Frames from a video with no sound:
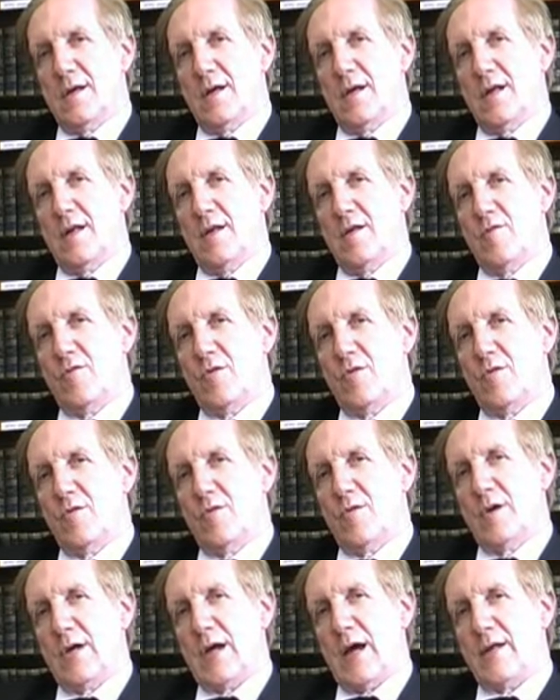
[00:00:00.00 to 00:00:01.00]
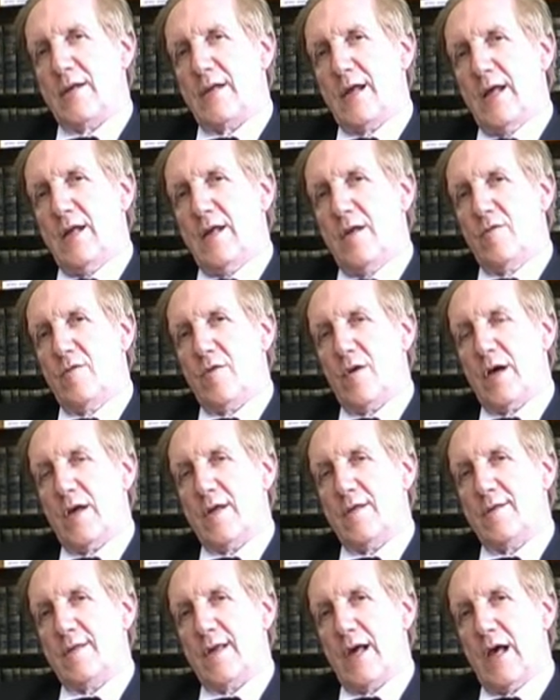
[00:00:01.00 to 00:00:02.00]
And if you
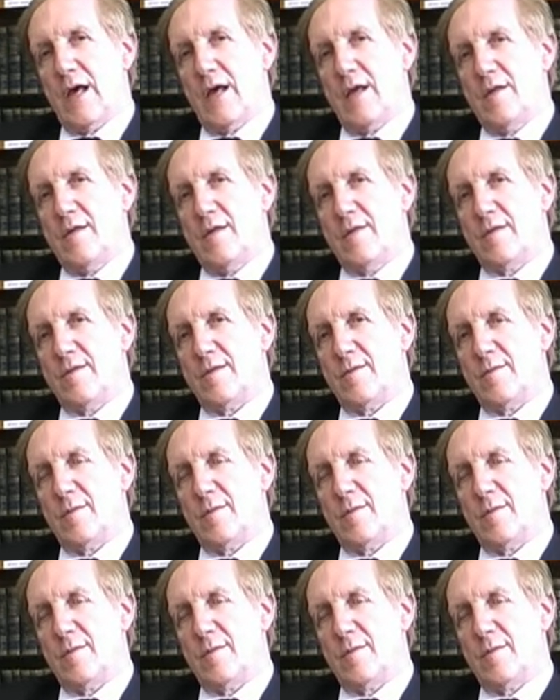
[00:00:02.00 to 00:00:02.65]
identify science